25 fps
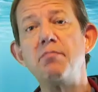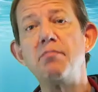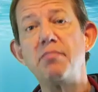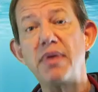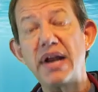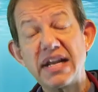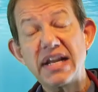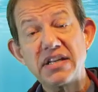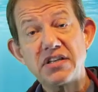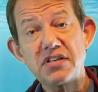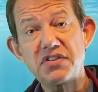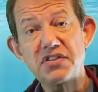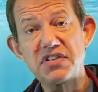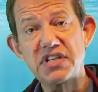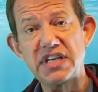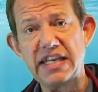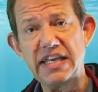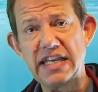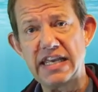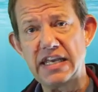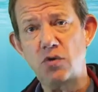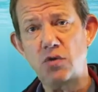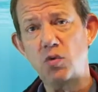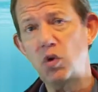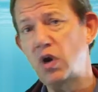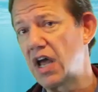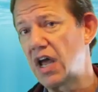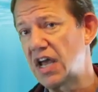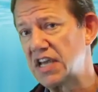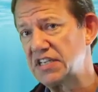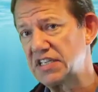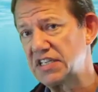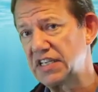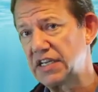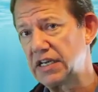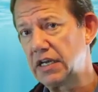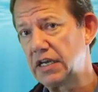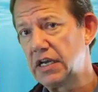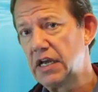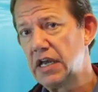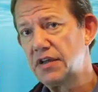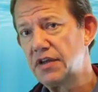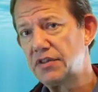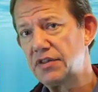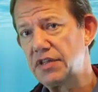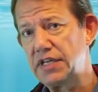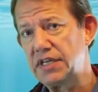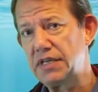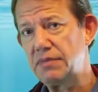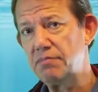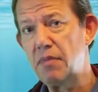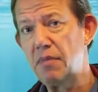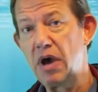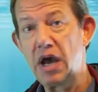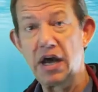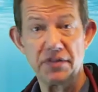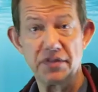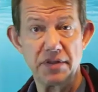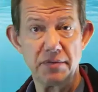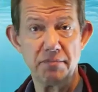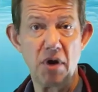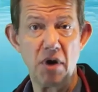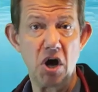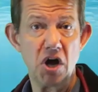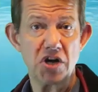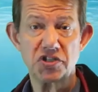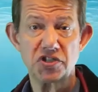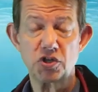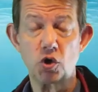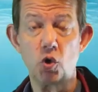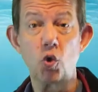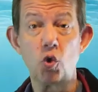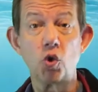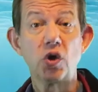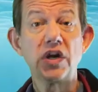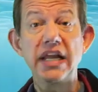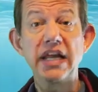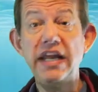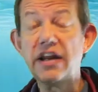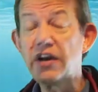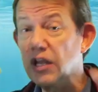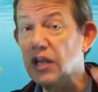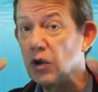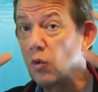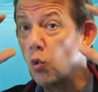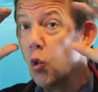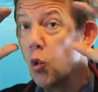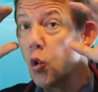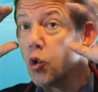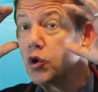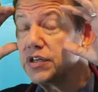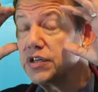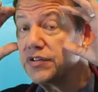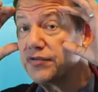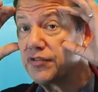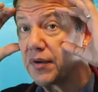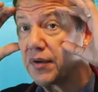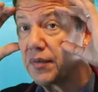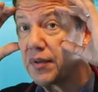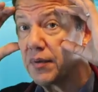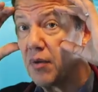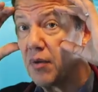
Practicing equalizing the, uh, the mask or clearing water from